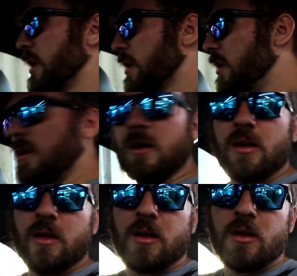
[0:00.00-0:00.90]
check
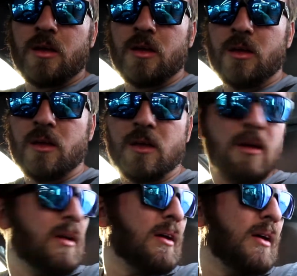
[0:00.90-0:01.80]
on
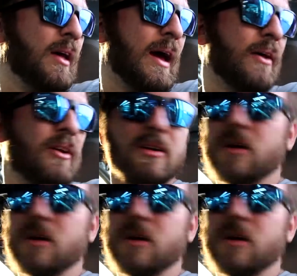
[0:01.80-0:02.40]
how they're